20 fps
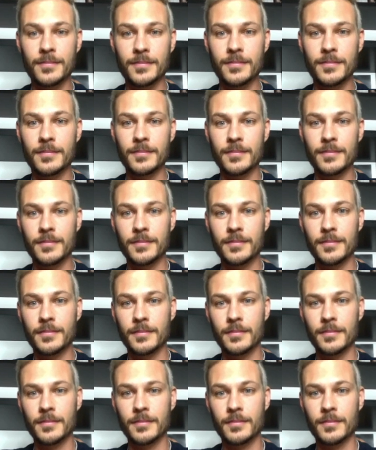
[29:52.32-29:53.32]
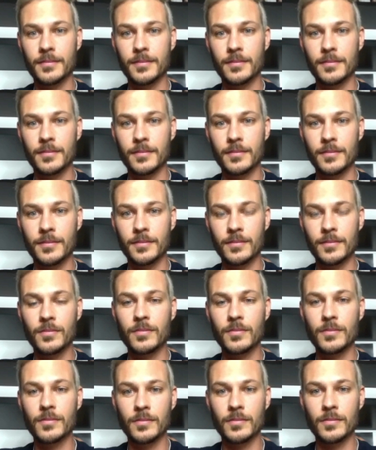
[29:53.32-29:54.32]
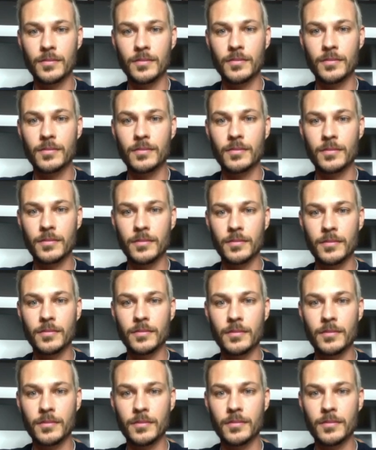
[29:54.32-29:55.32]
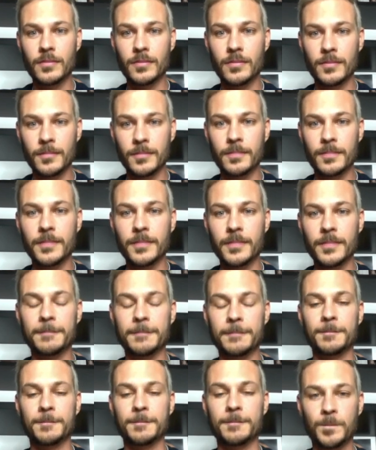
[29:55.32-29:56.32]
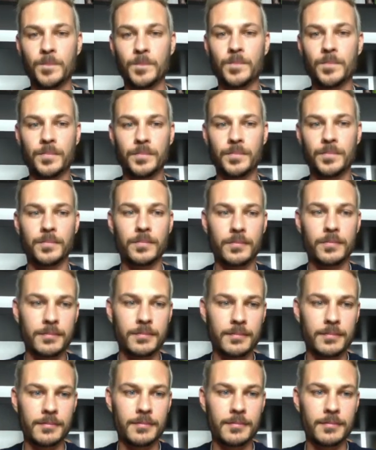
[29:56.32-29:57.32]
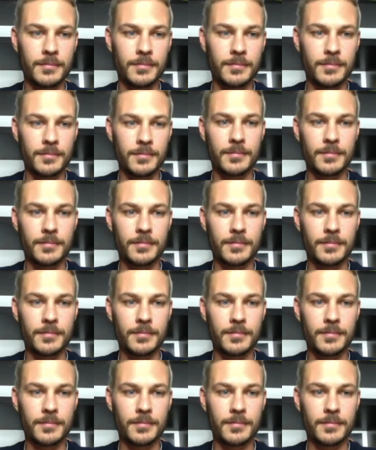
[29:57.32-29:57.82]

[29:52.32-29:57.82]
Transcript: The person shown says nothing.